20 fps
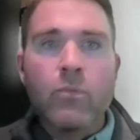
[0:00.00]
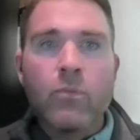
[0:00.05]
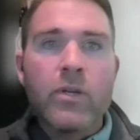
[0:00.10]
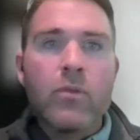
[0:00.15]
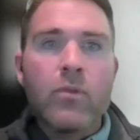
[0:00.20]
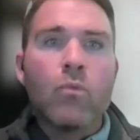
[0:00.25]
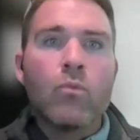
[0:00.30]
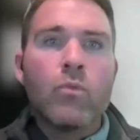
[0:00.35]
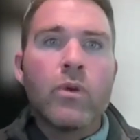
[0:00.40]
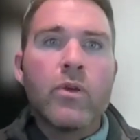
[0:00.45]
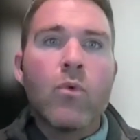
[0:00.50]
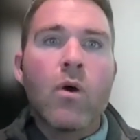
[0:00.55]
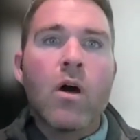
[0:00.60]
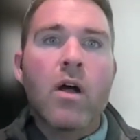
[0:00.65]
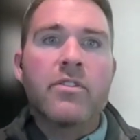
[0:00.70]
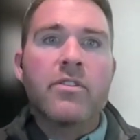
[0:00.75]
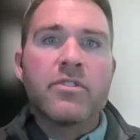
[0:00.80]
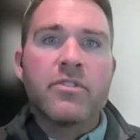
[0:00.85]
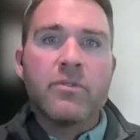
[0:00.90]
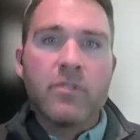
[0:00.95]
We
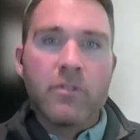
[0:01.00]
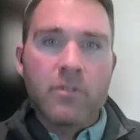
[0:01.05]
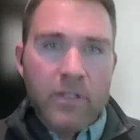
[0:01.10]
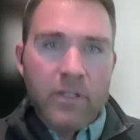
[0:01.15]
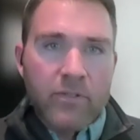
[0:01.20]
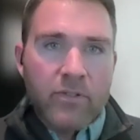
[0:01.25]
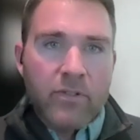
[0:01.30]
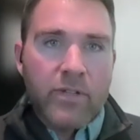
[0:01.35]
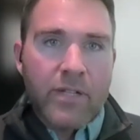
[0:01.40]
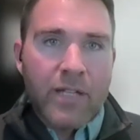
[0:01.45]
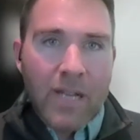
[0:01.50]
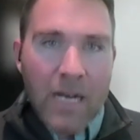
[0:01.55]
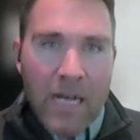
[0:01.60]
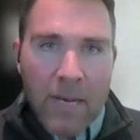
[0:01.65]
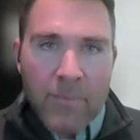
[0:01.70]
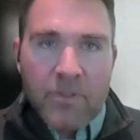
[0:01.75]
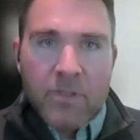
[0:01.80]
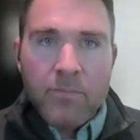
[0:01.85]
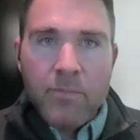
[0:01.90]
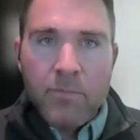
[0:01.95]
want to deliver the
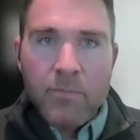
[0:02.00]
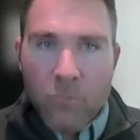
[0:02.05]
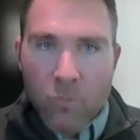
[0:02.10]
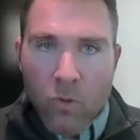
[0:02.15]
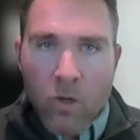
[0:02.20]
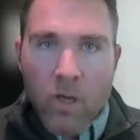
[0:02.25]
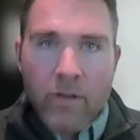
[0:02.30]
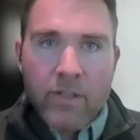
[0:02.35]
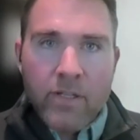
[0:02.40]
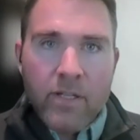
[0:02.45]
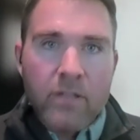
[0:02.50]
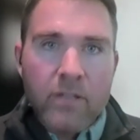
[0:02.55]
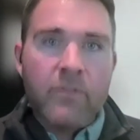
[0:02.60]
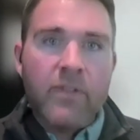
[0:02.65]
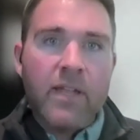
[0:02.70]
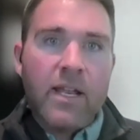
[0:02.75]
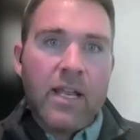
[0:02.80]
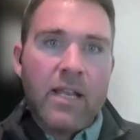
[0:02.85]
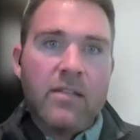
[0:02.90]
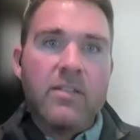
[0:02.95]
optimum quantity of
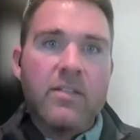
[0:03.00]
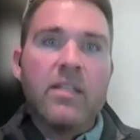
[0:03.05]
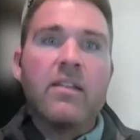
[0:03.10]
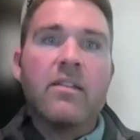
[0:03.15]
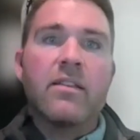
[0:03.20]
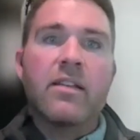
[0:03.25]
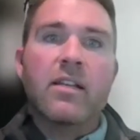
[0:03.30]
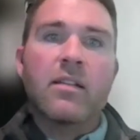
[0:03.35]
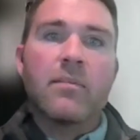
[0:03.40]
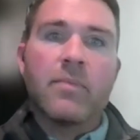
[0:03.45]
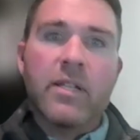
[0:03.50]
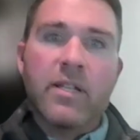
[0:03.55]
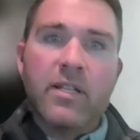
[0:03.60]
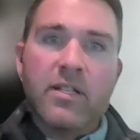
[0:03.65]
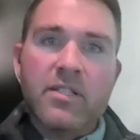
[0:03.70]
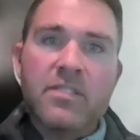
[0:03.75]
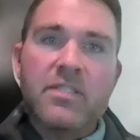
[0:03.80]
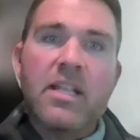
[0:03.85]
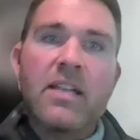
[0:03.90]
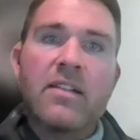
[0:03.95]
NAD that can be
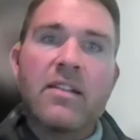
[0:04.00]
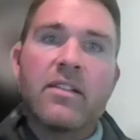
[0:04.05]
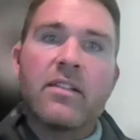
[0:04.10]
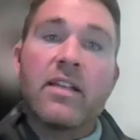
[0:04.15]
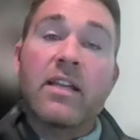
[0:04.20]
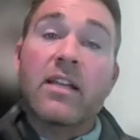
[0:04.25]
extended,